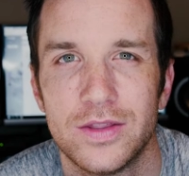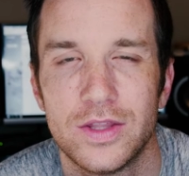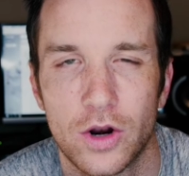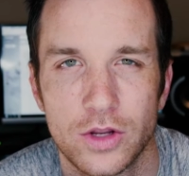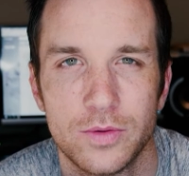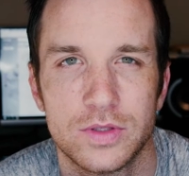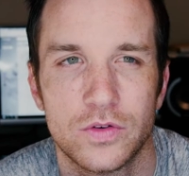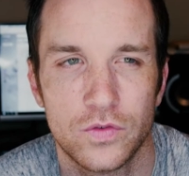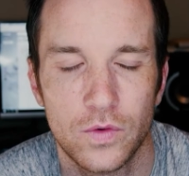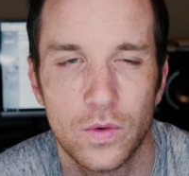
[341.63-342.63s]
the arguments
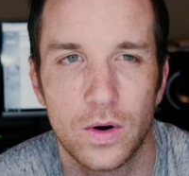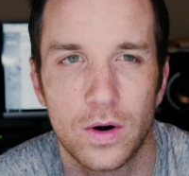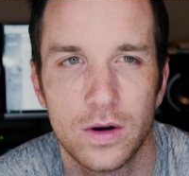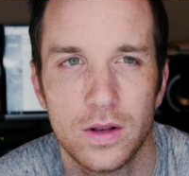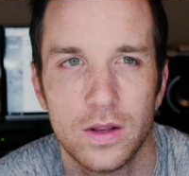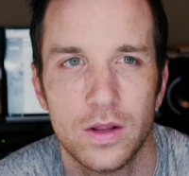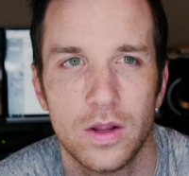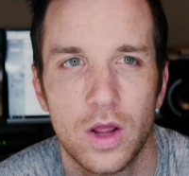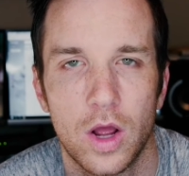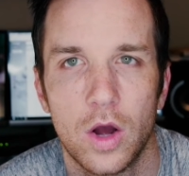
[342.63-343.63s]
for
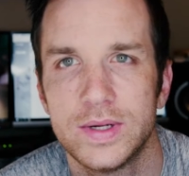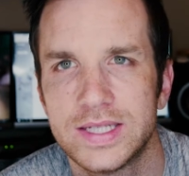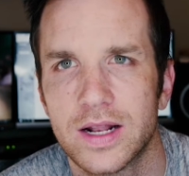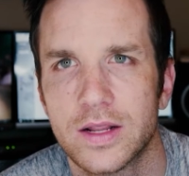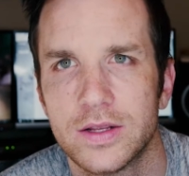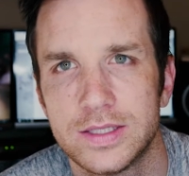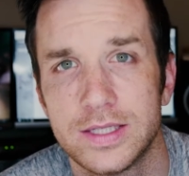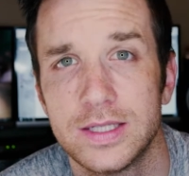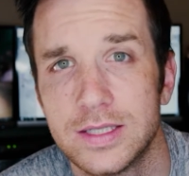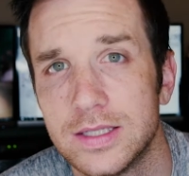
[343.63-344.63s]
always had a
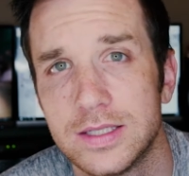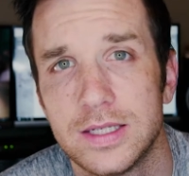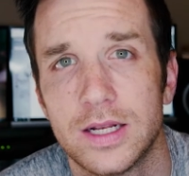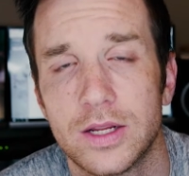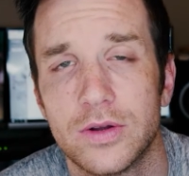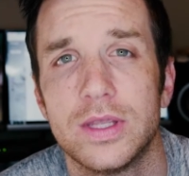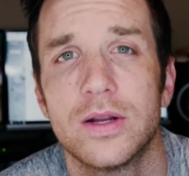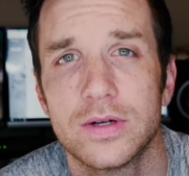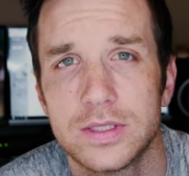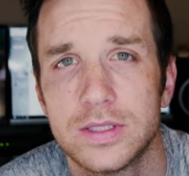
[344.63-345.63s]
consistency and a
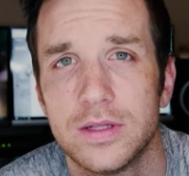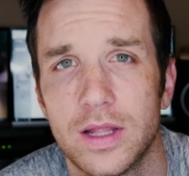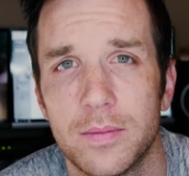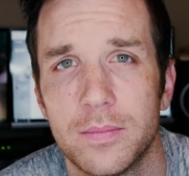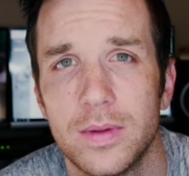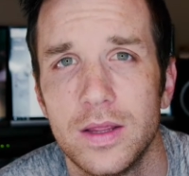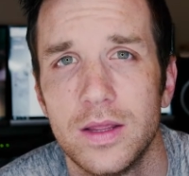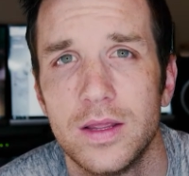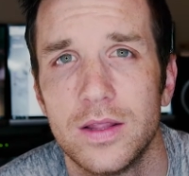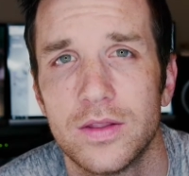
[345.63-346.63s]
coherence to them
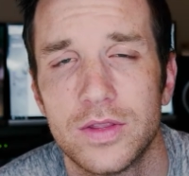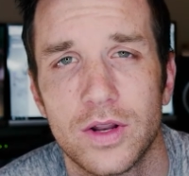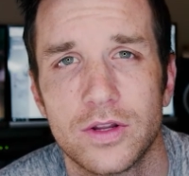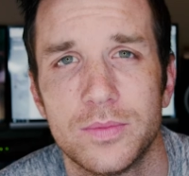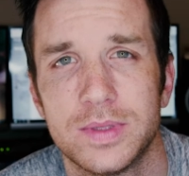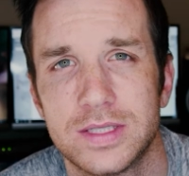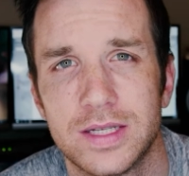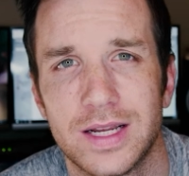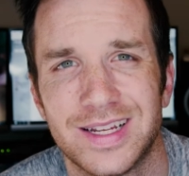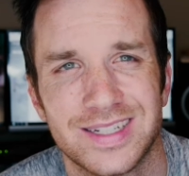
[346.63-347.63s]
that the arguments
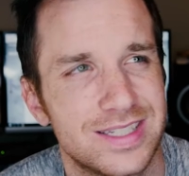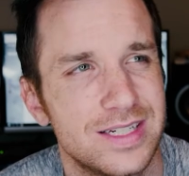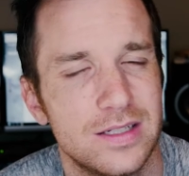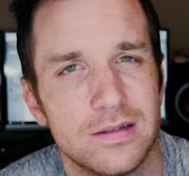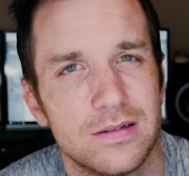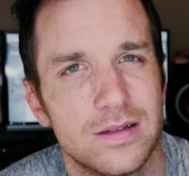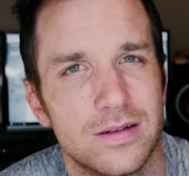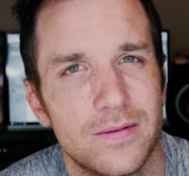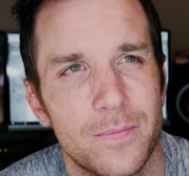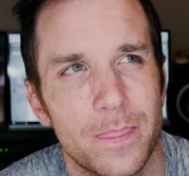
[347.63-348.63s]
against didn't.
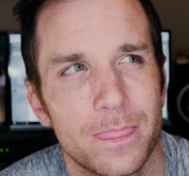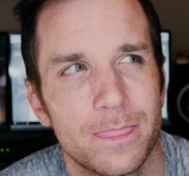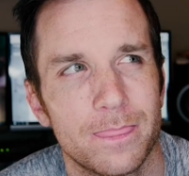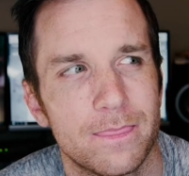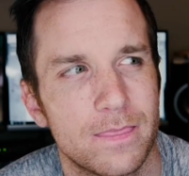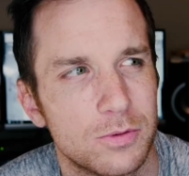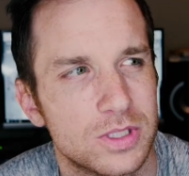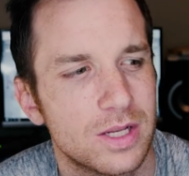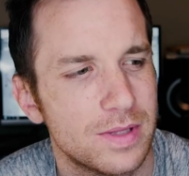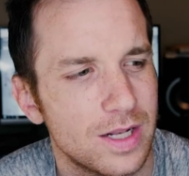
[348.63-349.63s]
There was
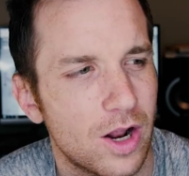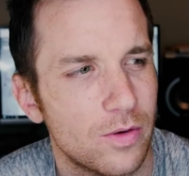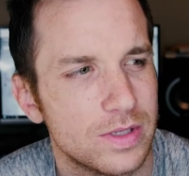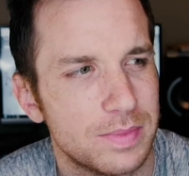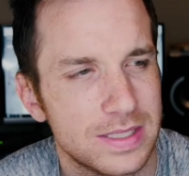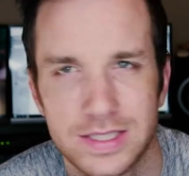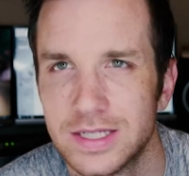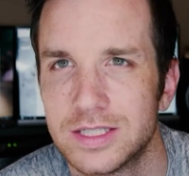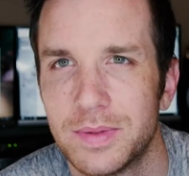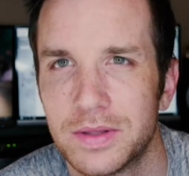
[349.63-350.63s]
something that always made
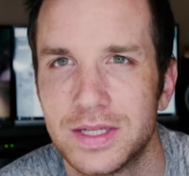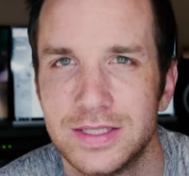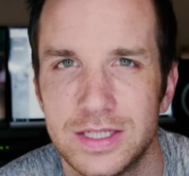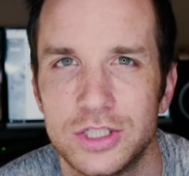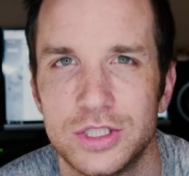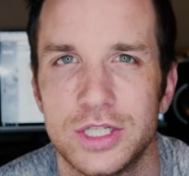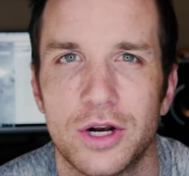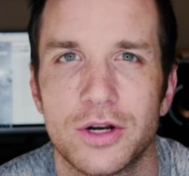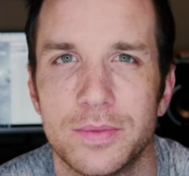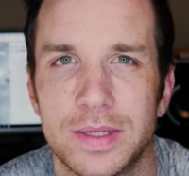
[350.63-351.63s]
sense about the contingency
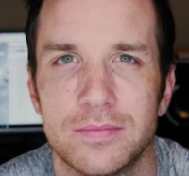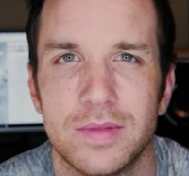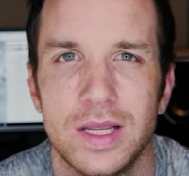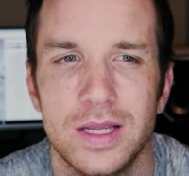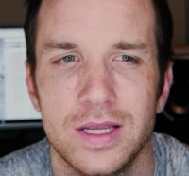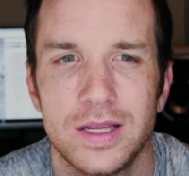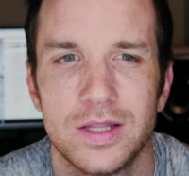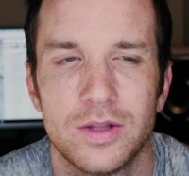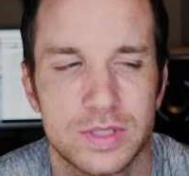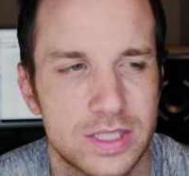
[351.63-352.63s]
argument.
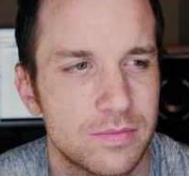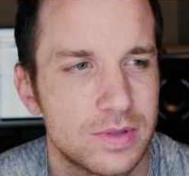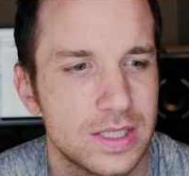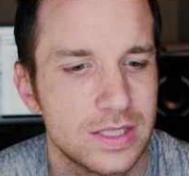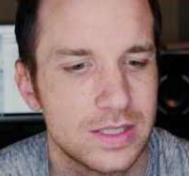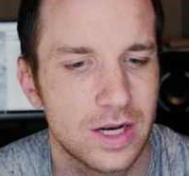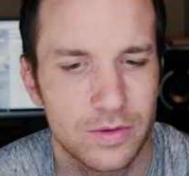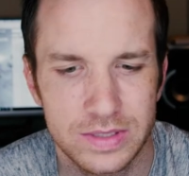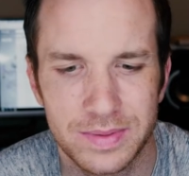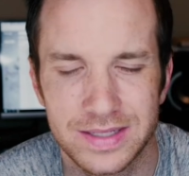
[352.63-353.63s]
There was something that
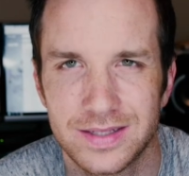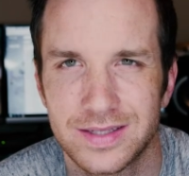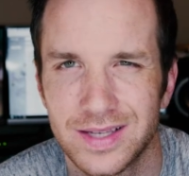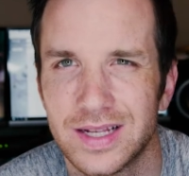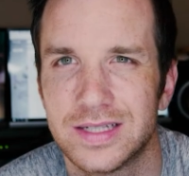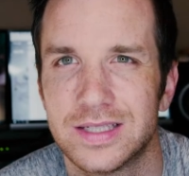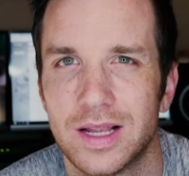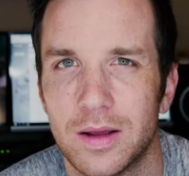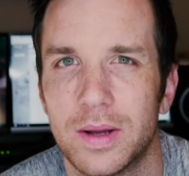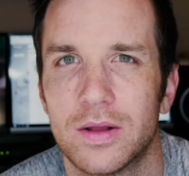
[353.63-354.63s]
always made sense
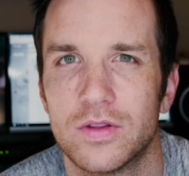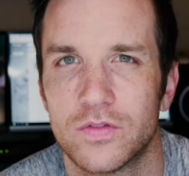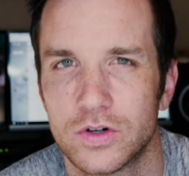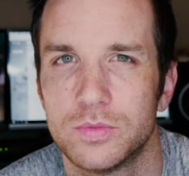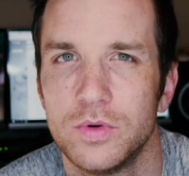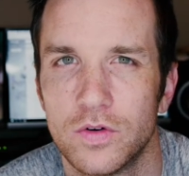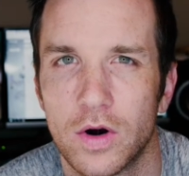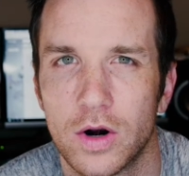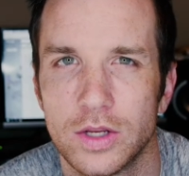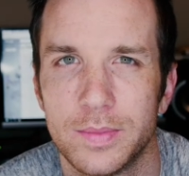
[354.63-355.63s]
about the first mover
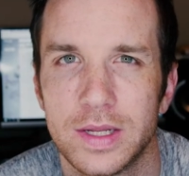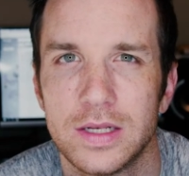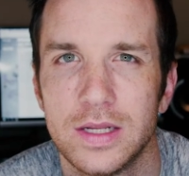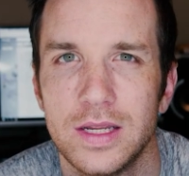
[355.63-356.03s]
argument,